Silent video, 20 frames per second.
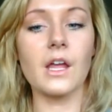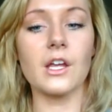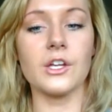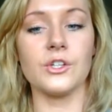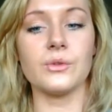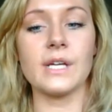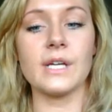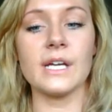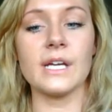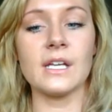
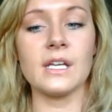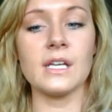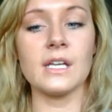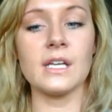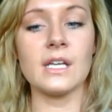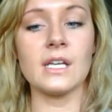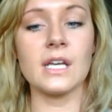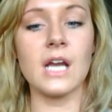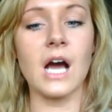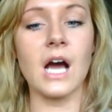You
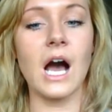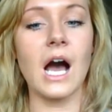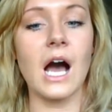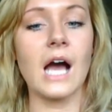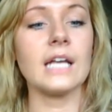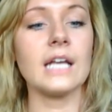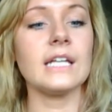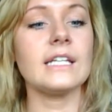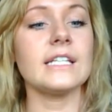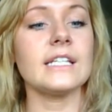cannot get
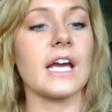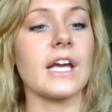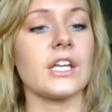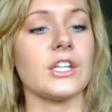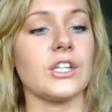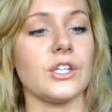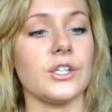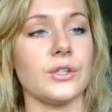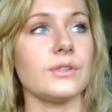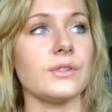used
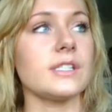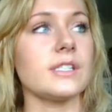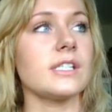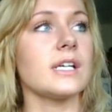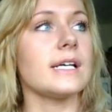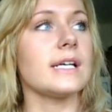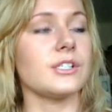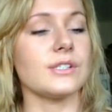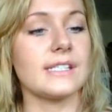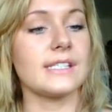to
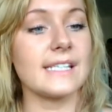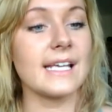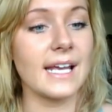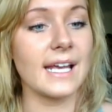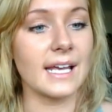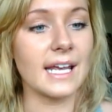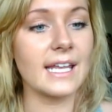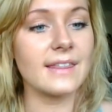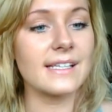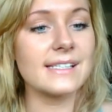
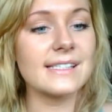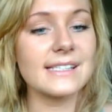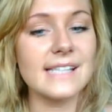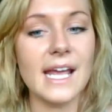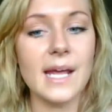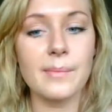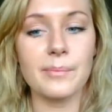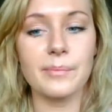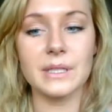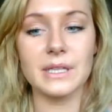sitting in the
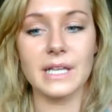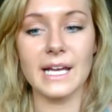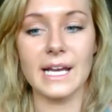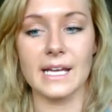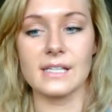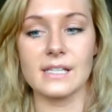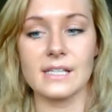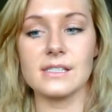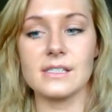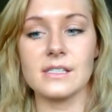same
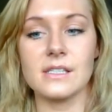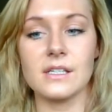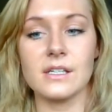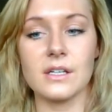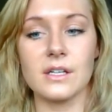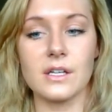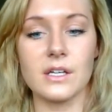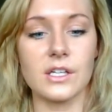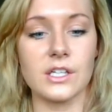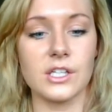place.
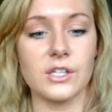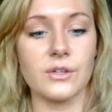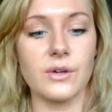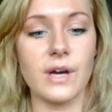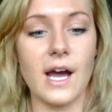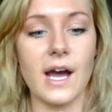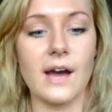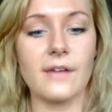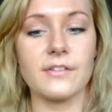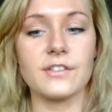You
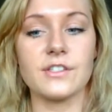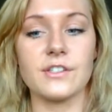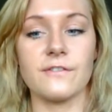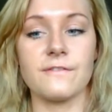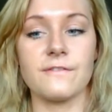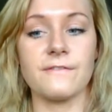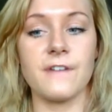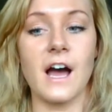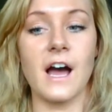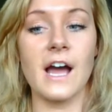have to
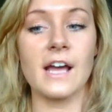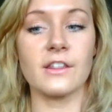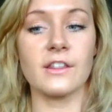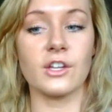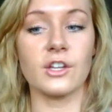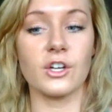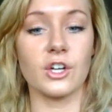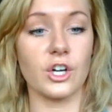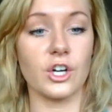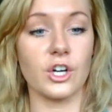find the
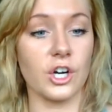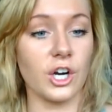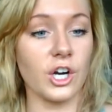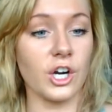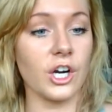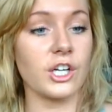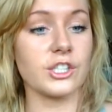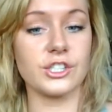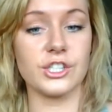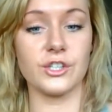urge to
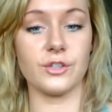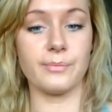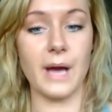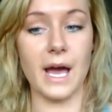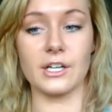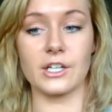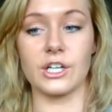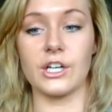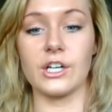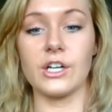do
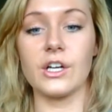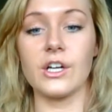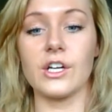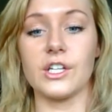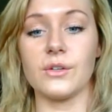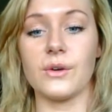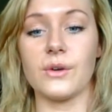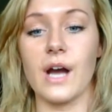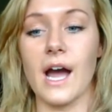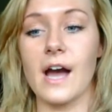better.
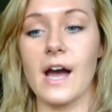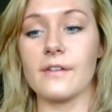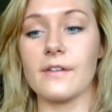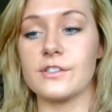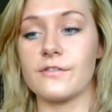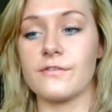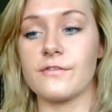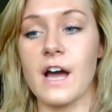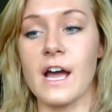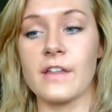You have
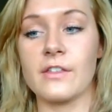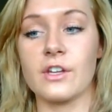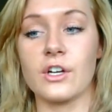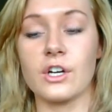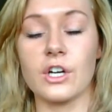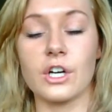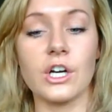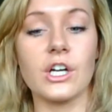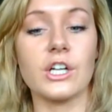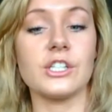to find the
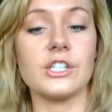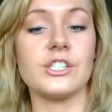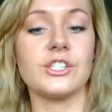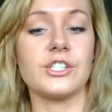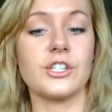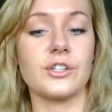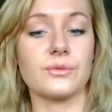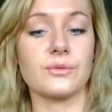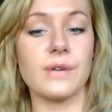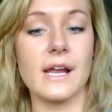urge
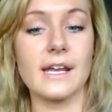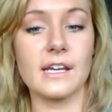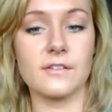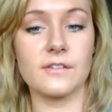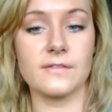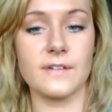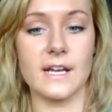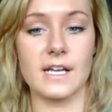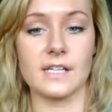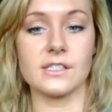to rank
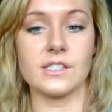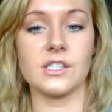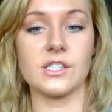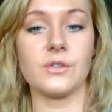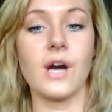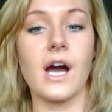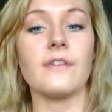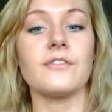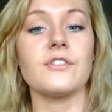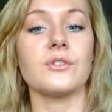advance. You
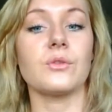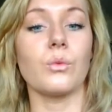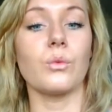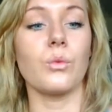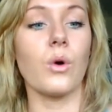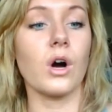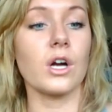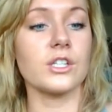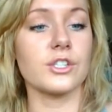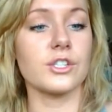have to
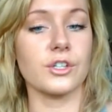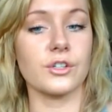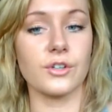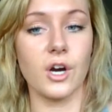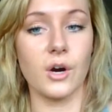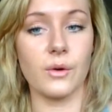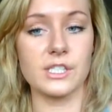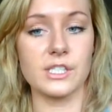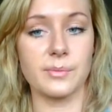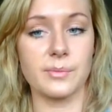want to
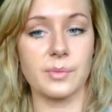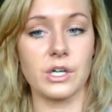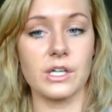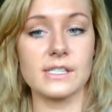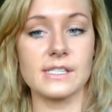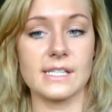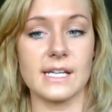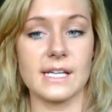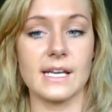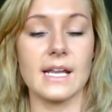grow as a
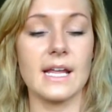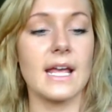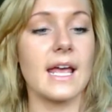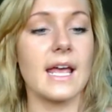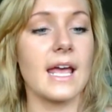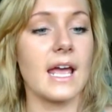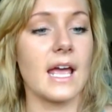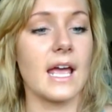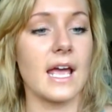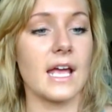person,
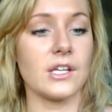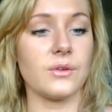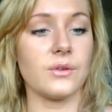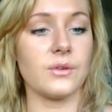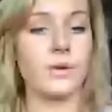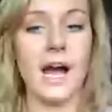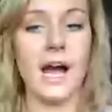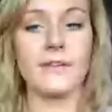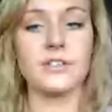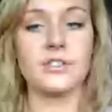and you
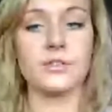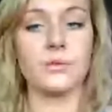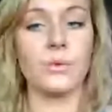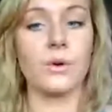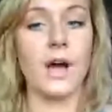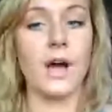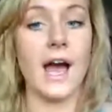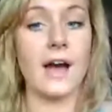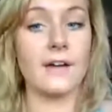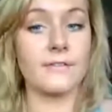have to
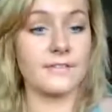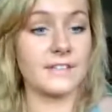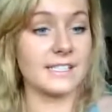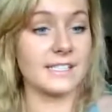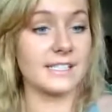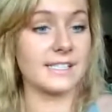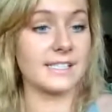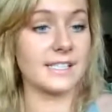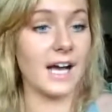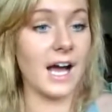have the
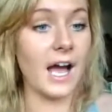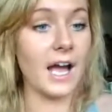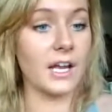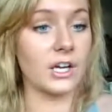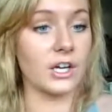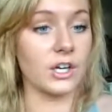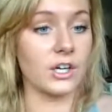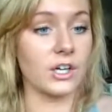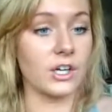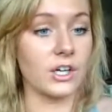
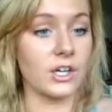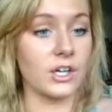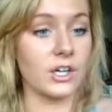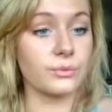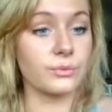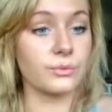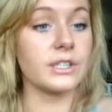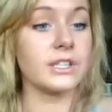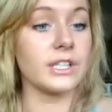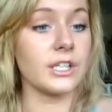
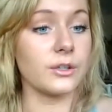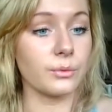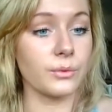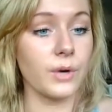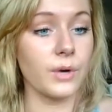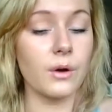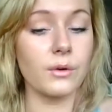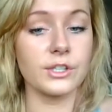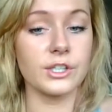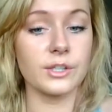desire to really
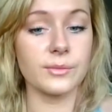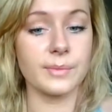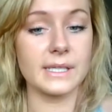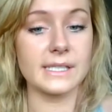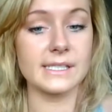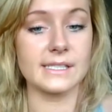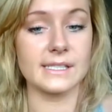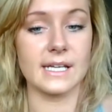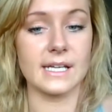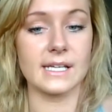grow
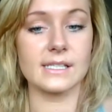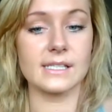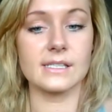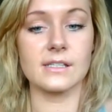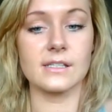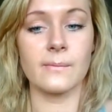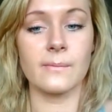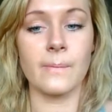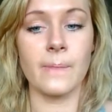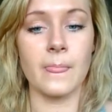your
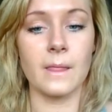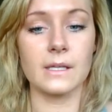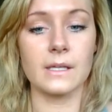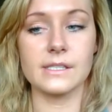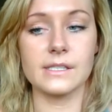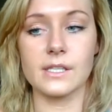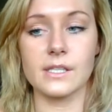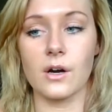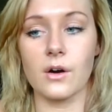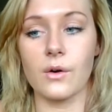business.
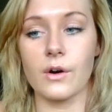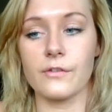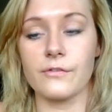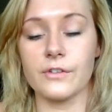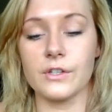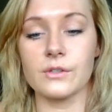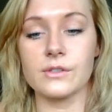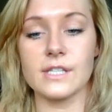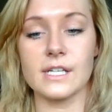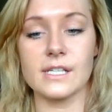So a
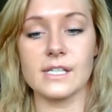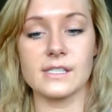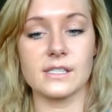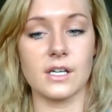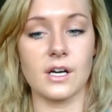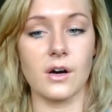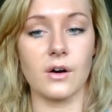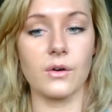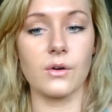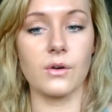few days
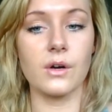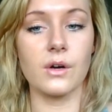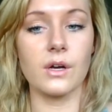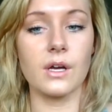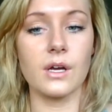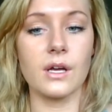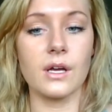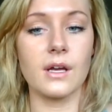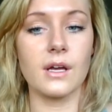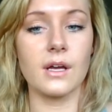ago,
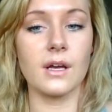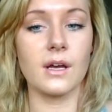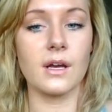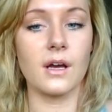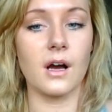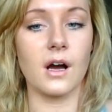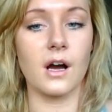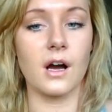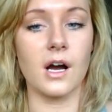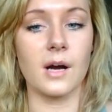
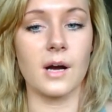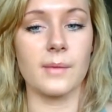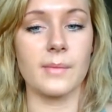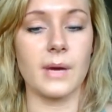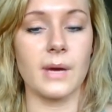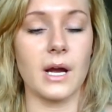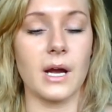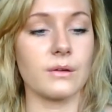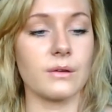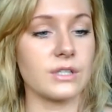I was on a
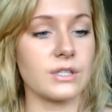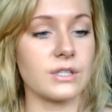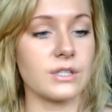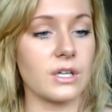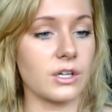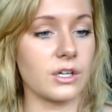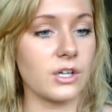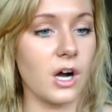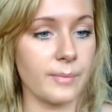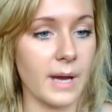call with
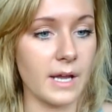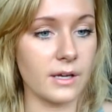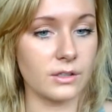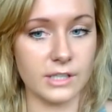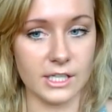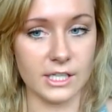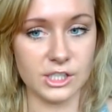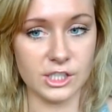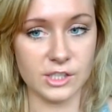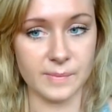Michael
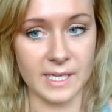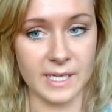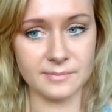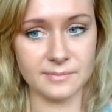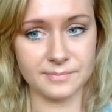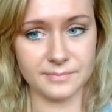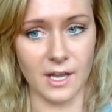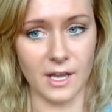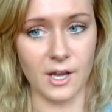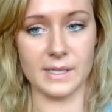Gudschmidt. I
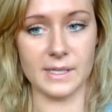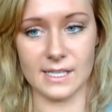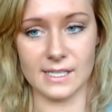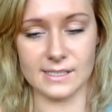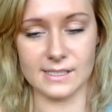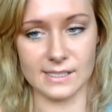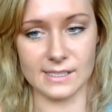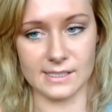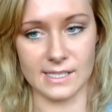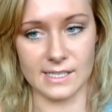hope I said his
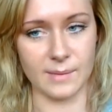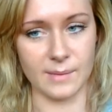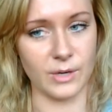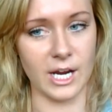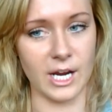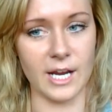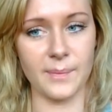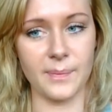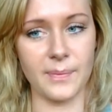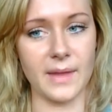last name
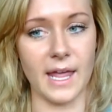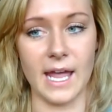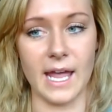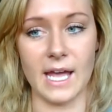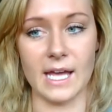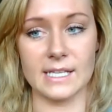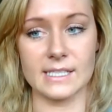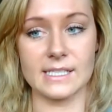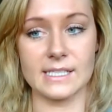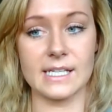right.
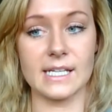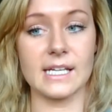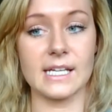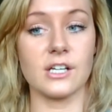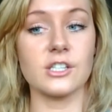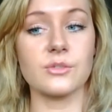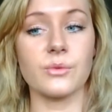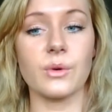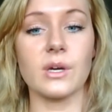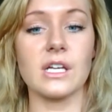And
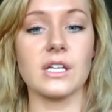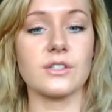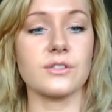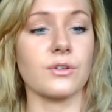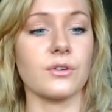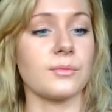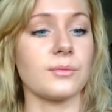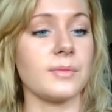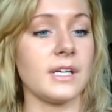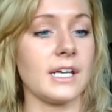here's what he
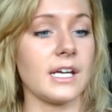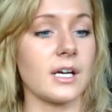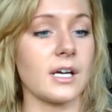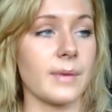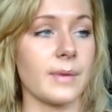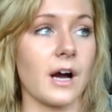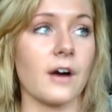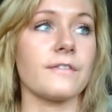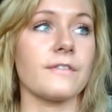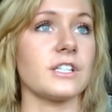told me
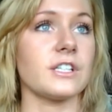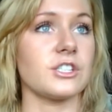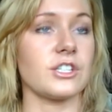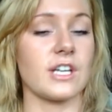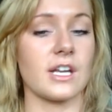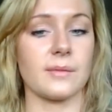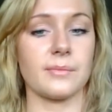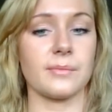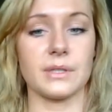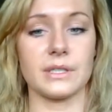about
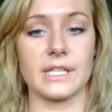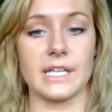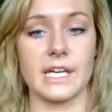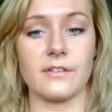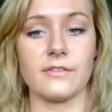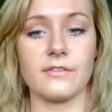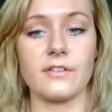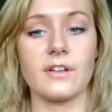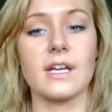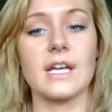vision and
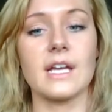belief.